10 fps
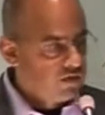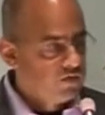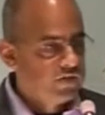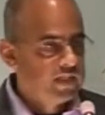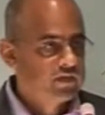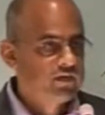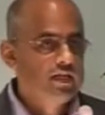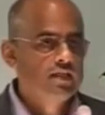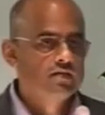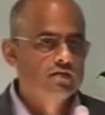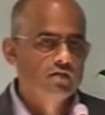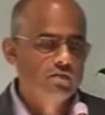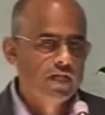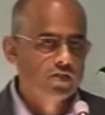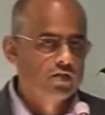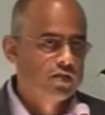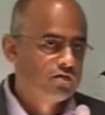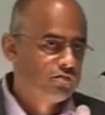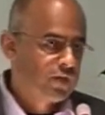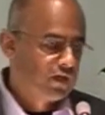of increased
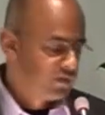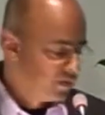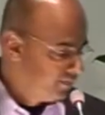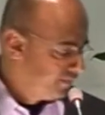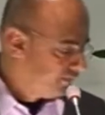imaginative power.